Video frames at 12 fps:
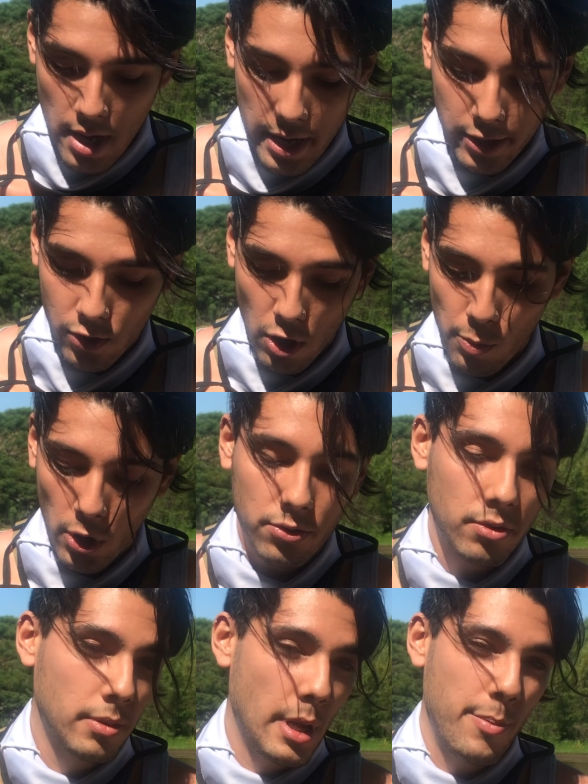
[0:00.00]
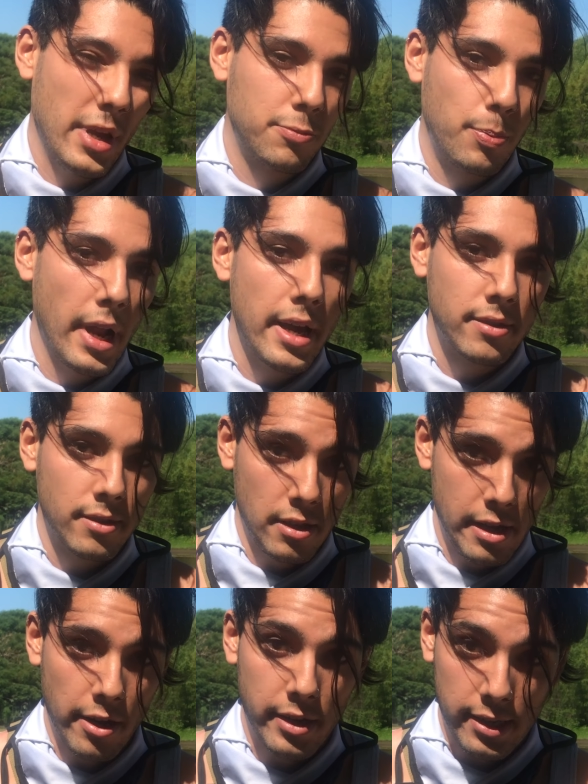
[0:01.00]
it's almost the best place
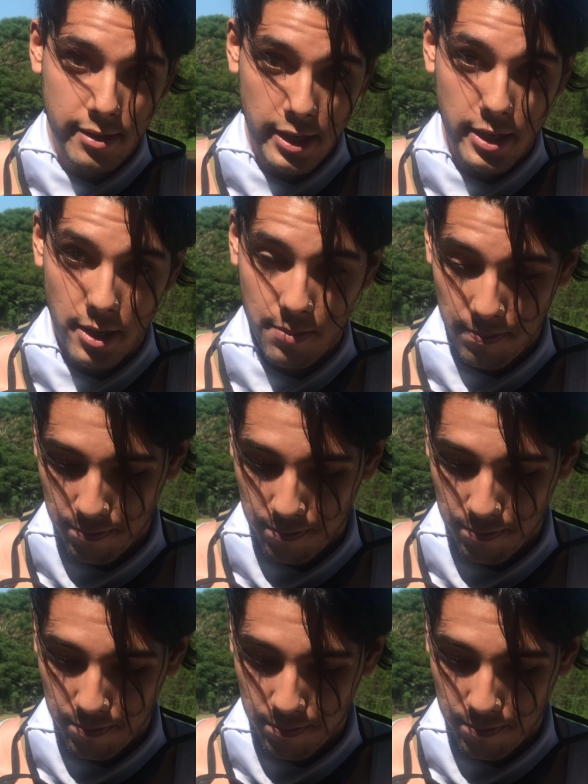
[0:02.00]
near the city.